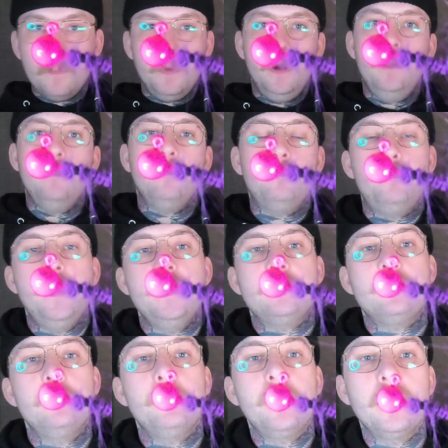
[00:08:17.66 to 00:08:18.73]
But
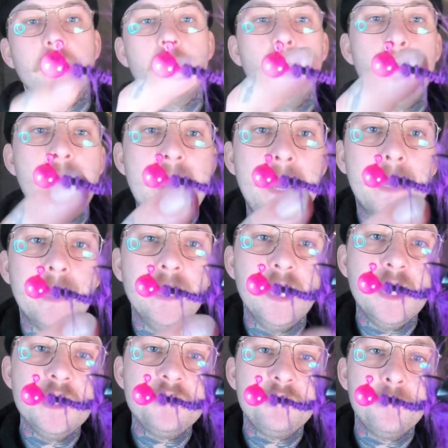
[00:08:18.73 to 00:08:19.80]
basically we're gonna go back an
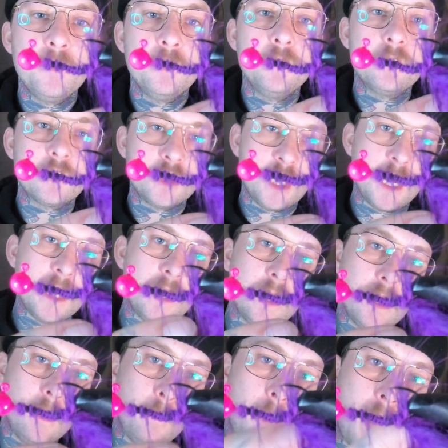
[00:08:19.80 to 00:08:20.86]
inch from the hook
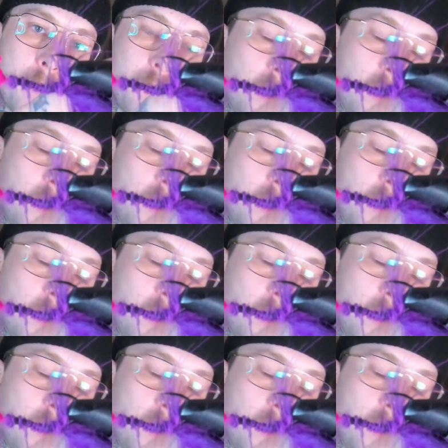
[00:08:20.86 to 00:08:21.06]
shank and pop